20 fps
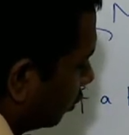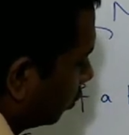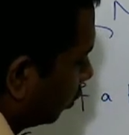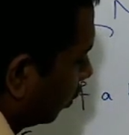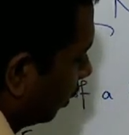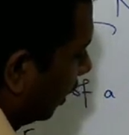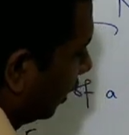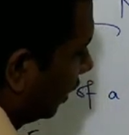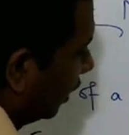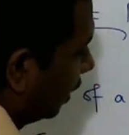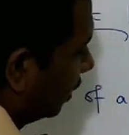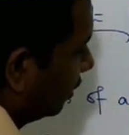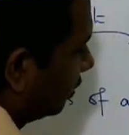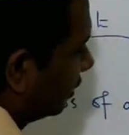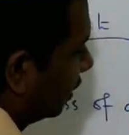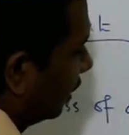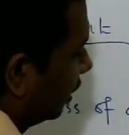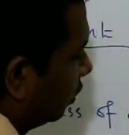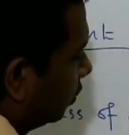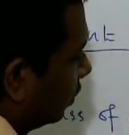So I can
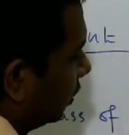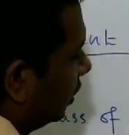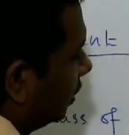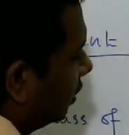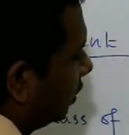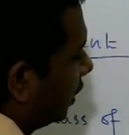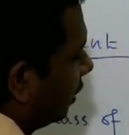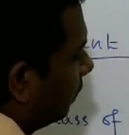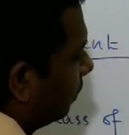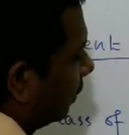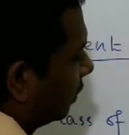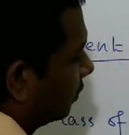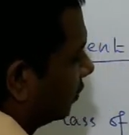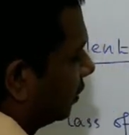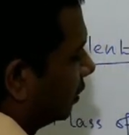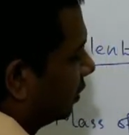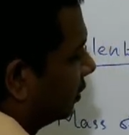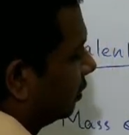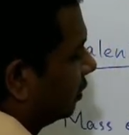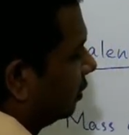say 23
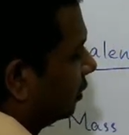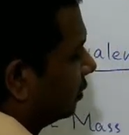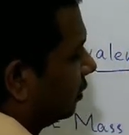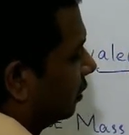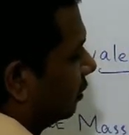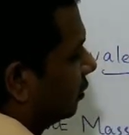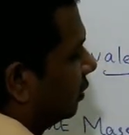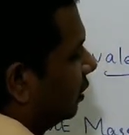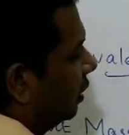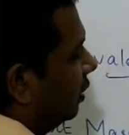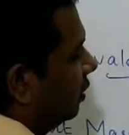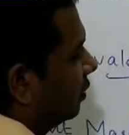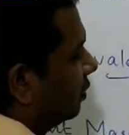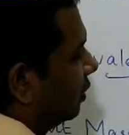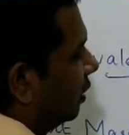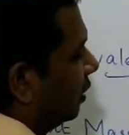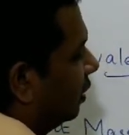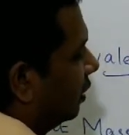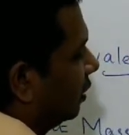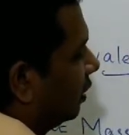plus 16 is
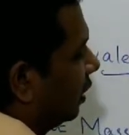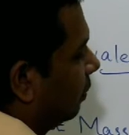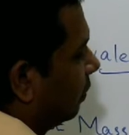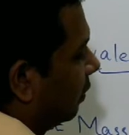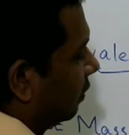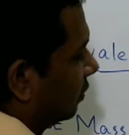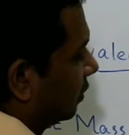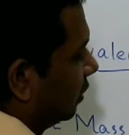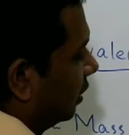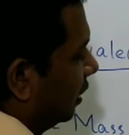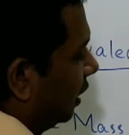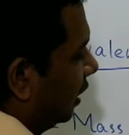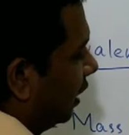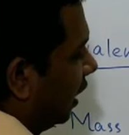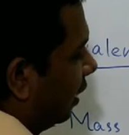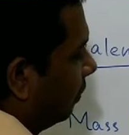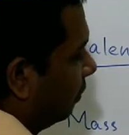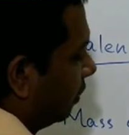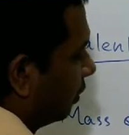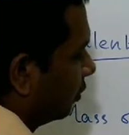33 plus
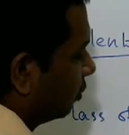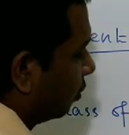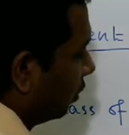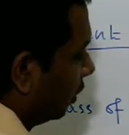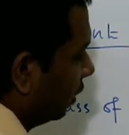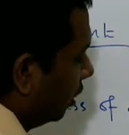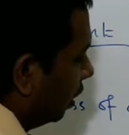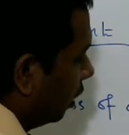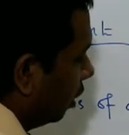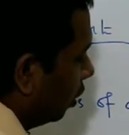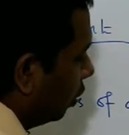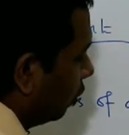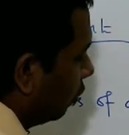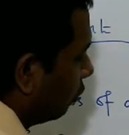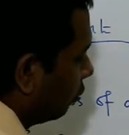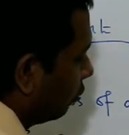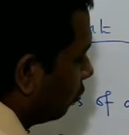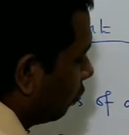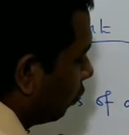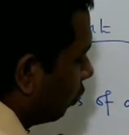39 plus 1,
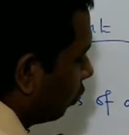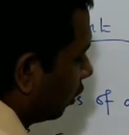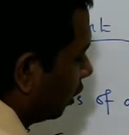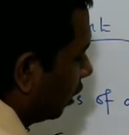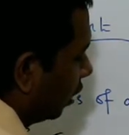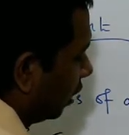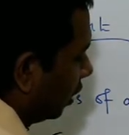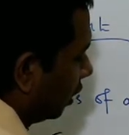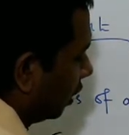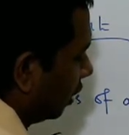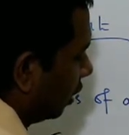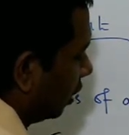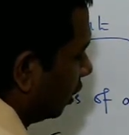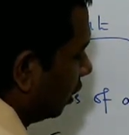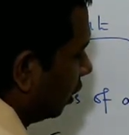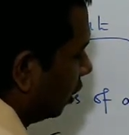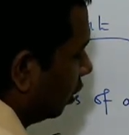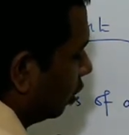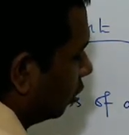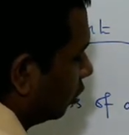40.
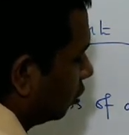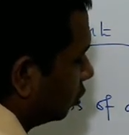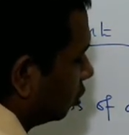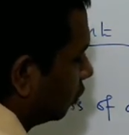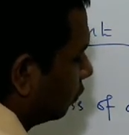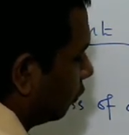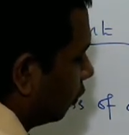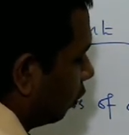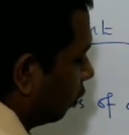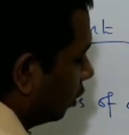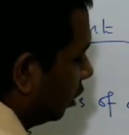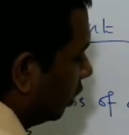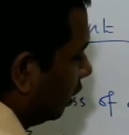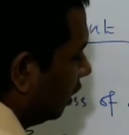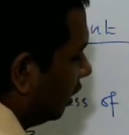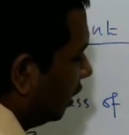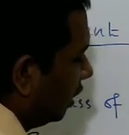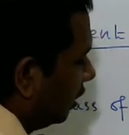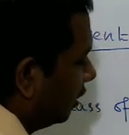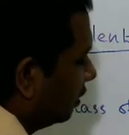So
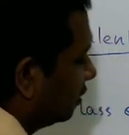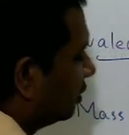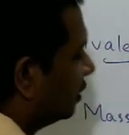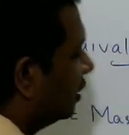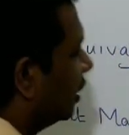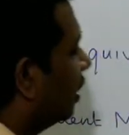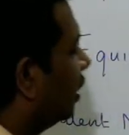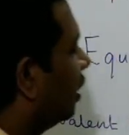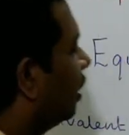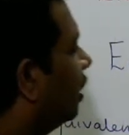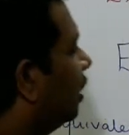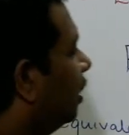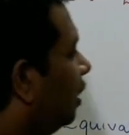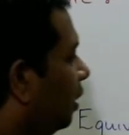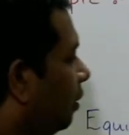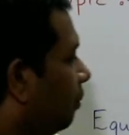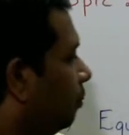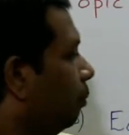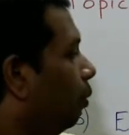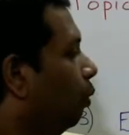40 is the
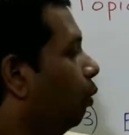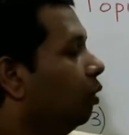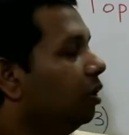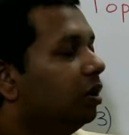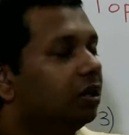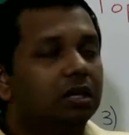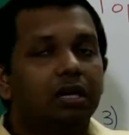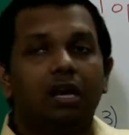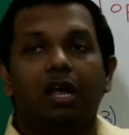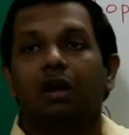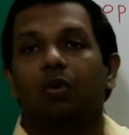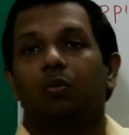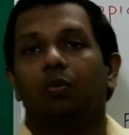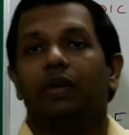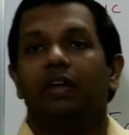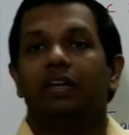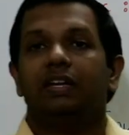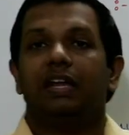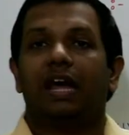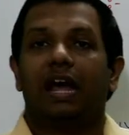molecular
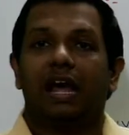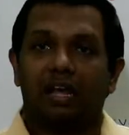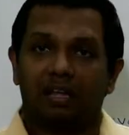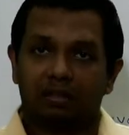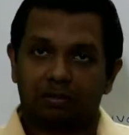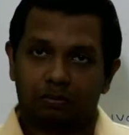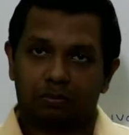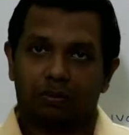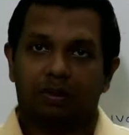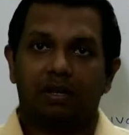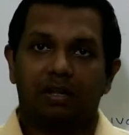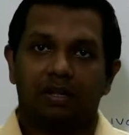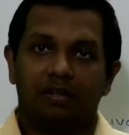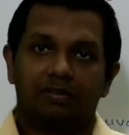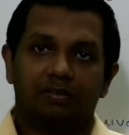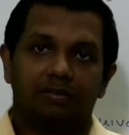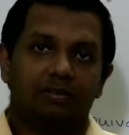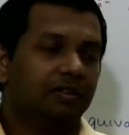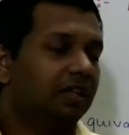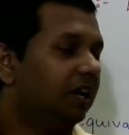weight as well
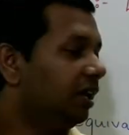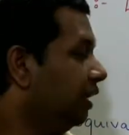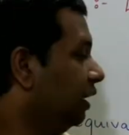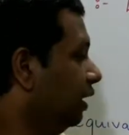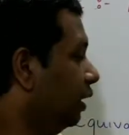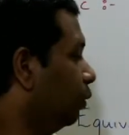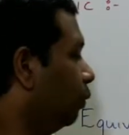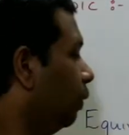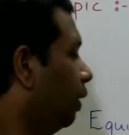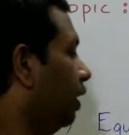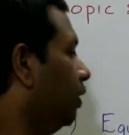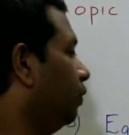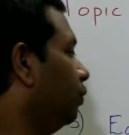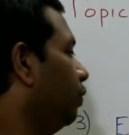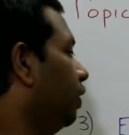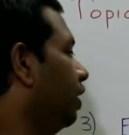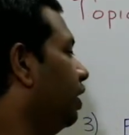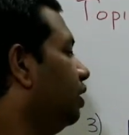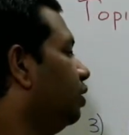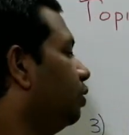as the equivalent
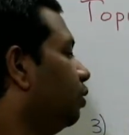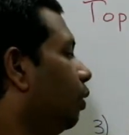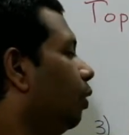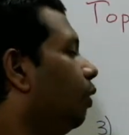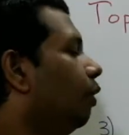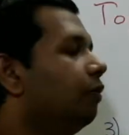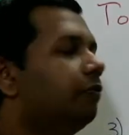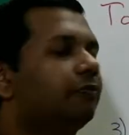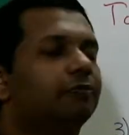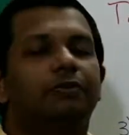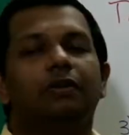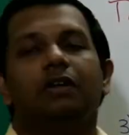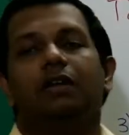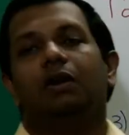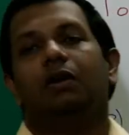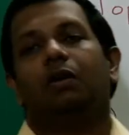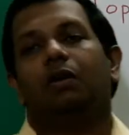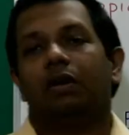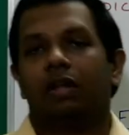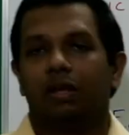weight of
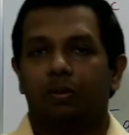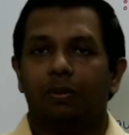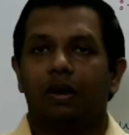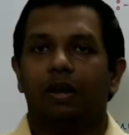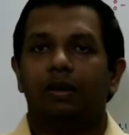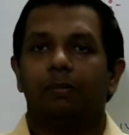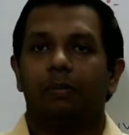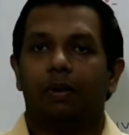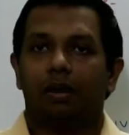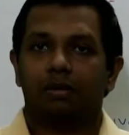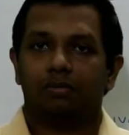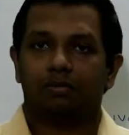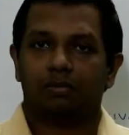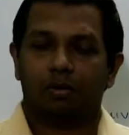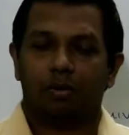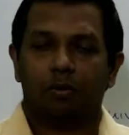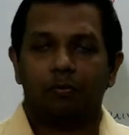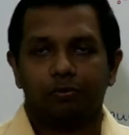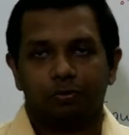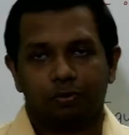or equivalent mass
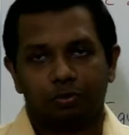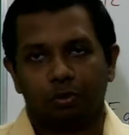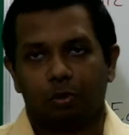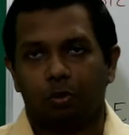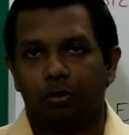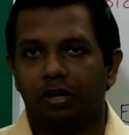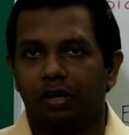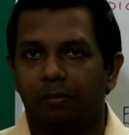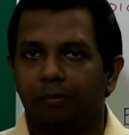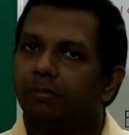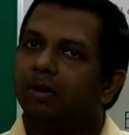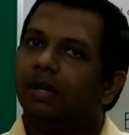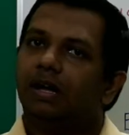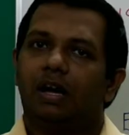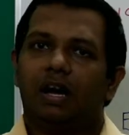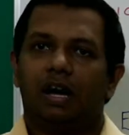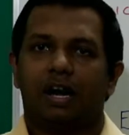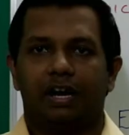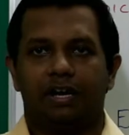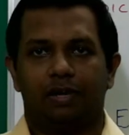of sodium
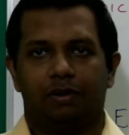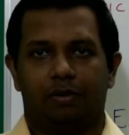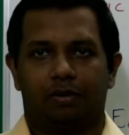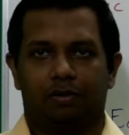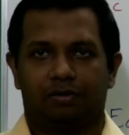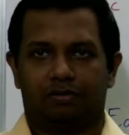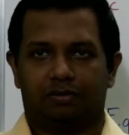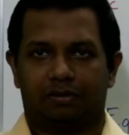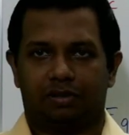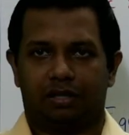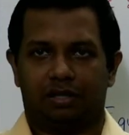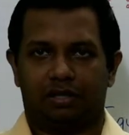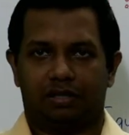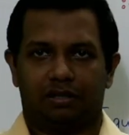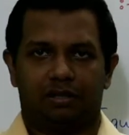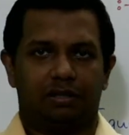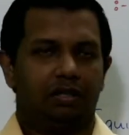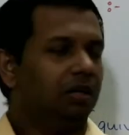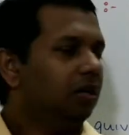hydroxide